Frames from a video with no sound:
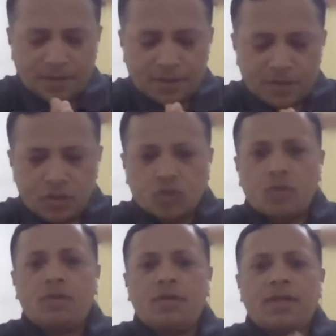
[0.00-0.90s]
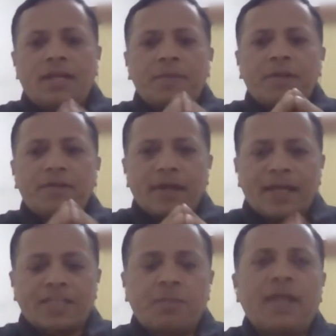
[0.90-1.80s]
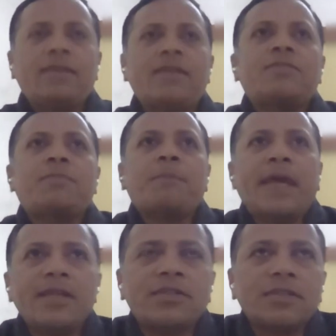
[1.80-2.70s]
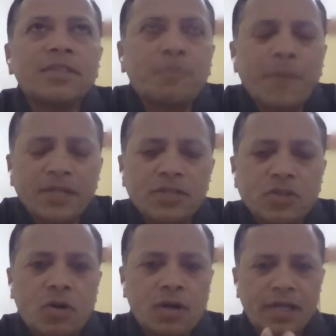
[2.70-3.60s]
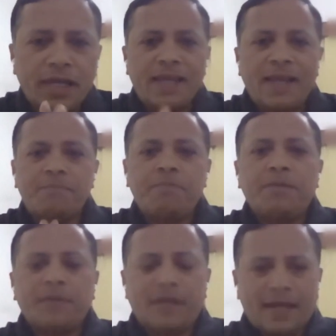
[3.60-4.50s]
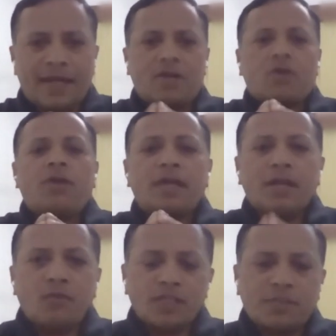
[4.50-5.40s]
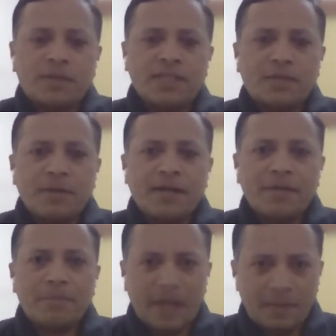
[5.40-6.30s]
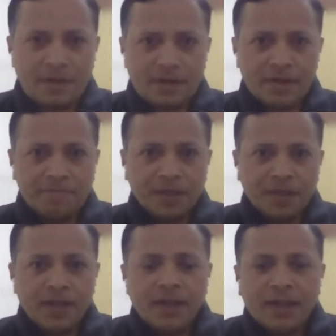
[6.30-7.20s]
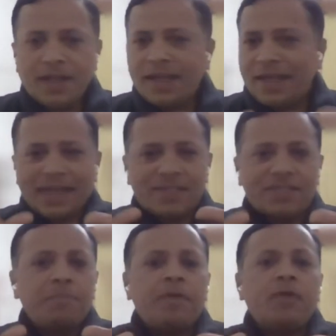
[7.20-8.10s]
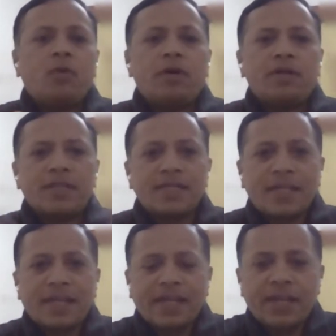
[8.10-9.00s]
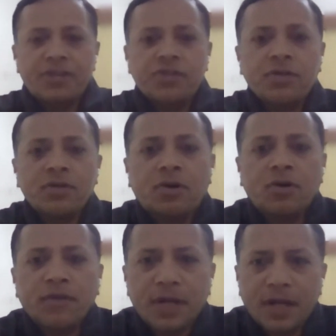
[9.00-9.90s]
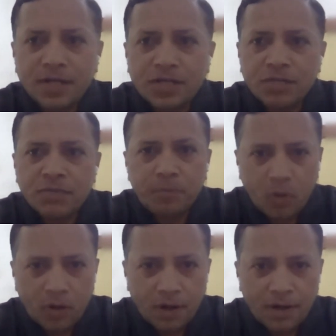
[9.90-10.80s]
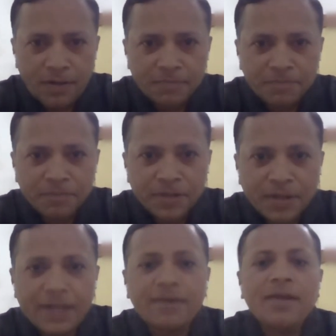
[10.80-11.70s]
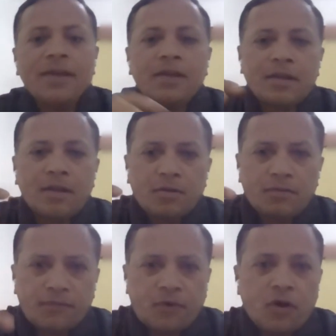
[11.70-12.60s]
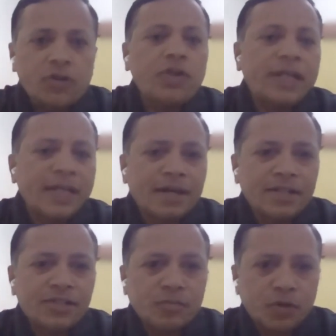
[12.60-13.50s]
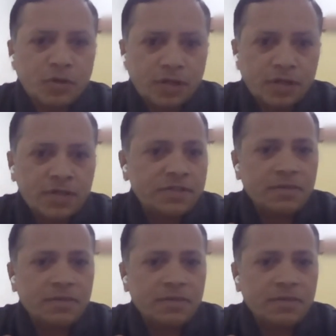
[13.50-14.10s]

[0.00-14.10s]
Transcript: So let me explain the space. The space is called EIPP, Electronic Invoice Presentment and Payment. In simple words, it's creation of a customer portal, right, for your dealer distributors